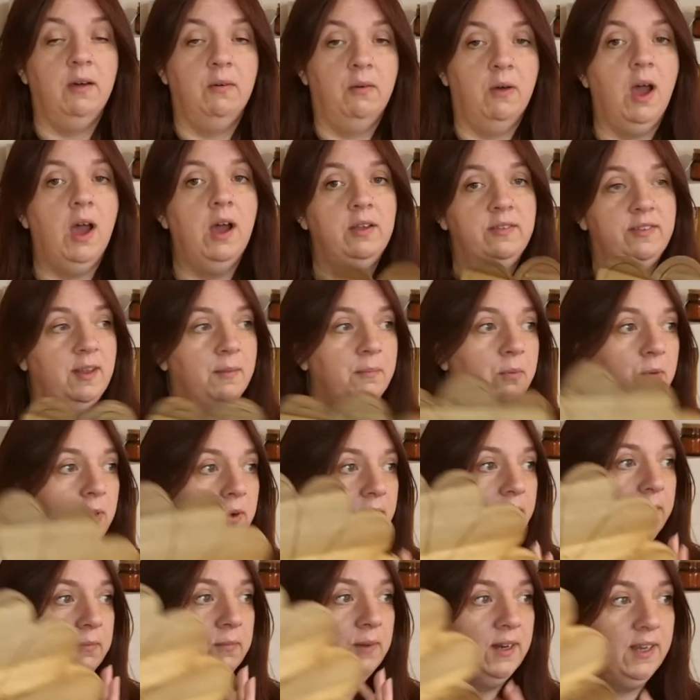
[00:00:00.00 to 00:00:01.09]
at some
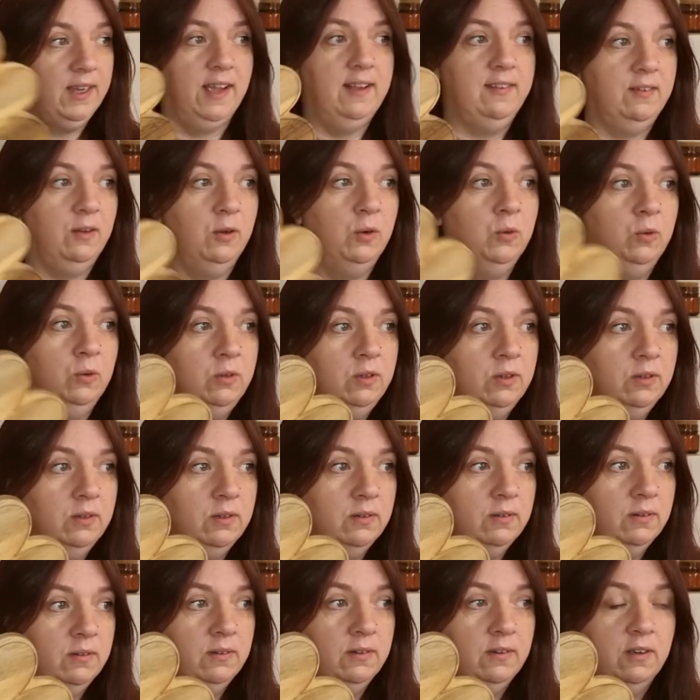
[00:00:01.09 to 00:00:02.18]
point, when it gets old,
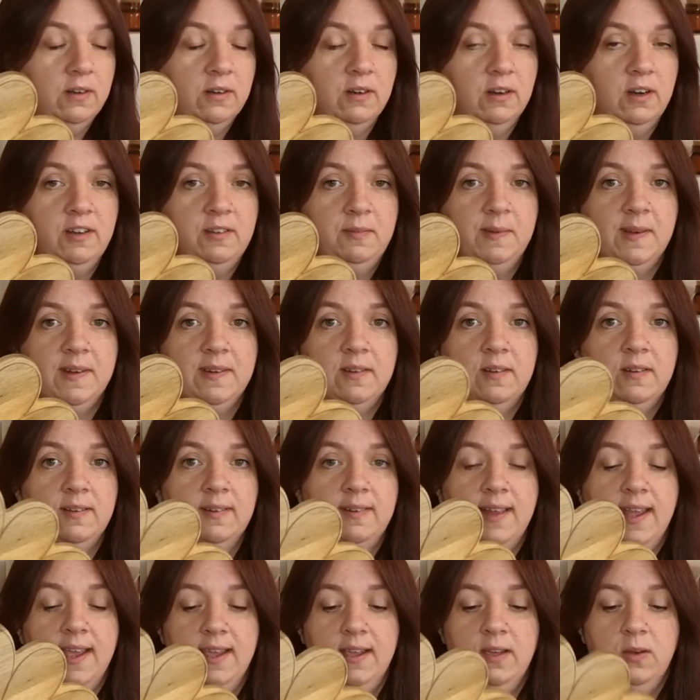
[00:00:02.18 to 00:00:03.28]
I expect I'll
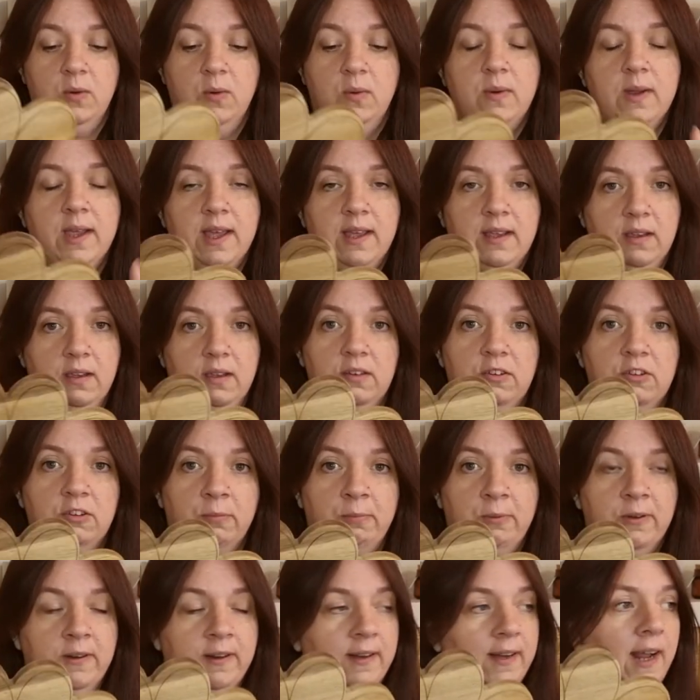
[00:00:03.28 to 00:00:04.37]
say, oh yeah, you could chop
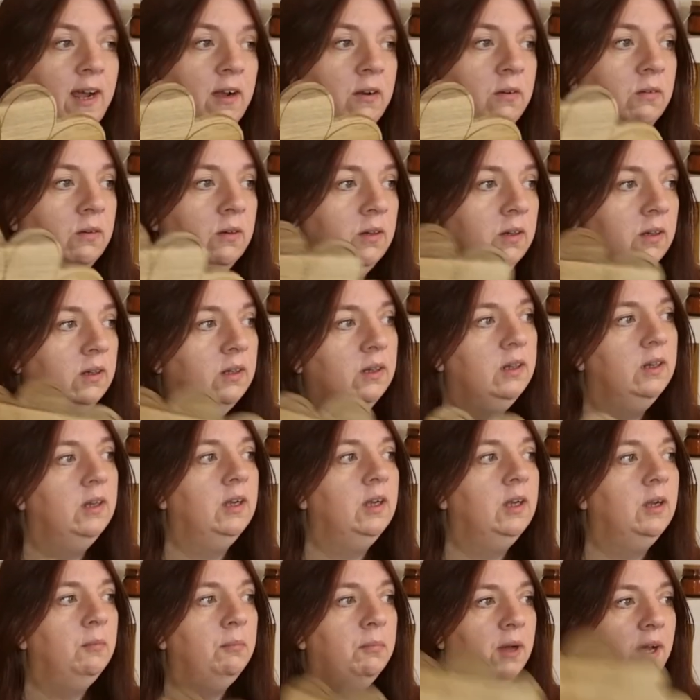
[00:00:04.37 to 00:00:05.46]
on it now.
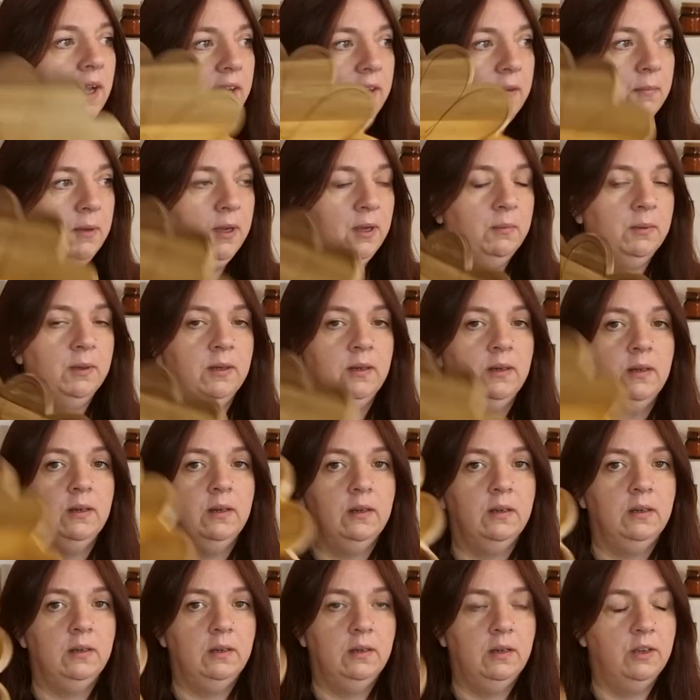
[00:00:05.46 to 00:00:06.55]
But at the moment,
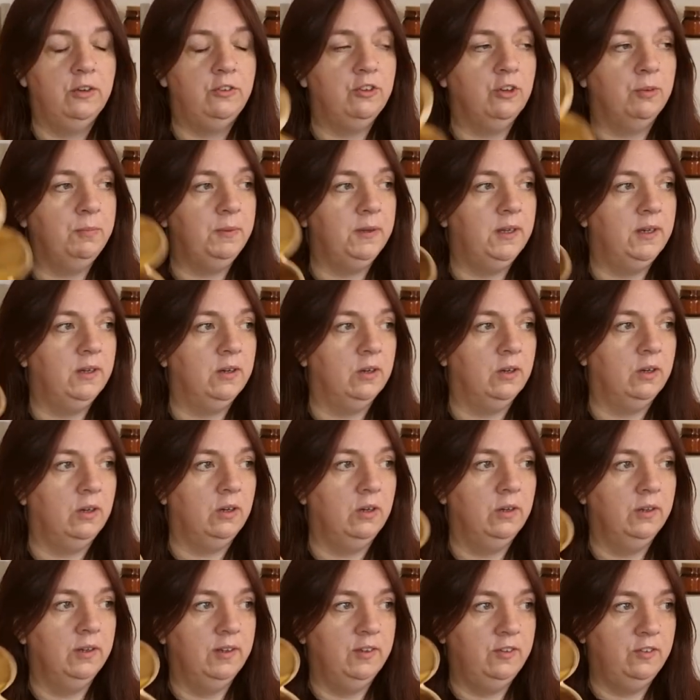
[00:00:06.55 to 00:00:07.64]
no chopping
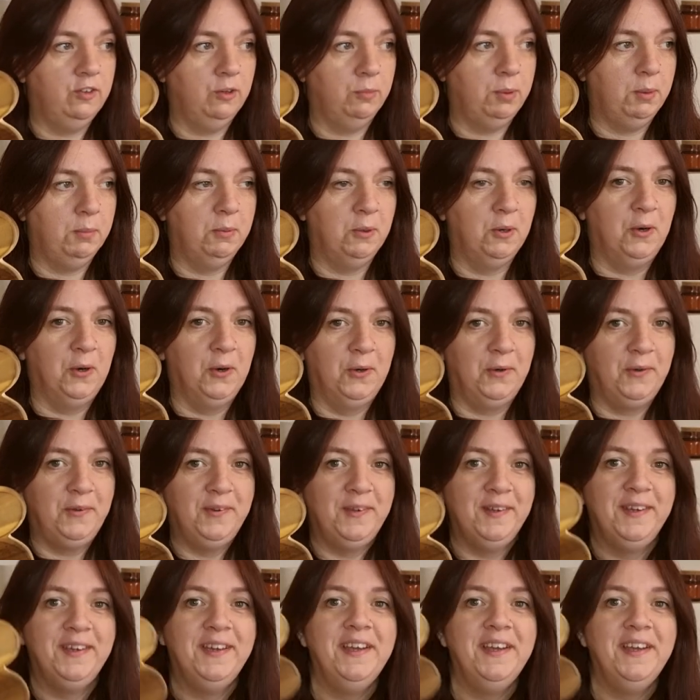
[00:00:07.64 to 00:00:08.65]
on this chopping board.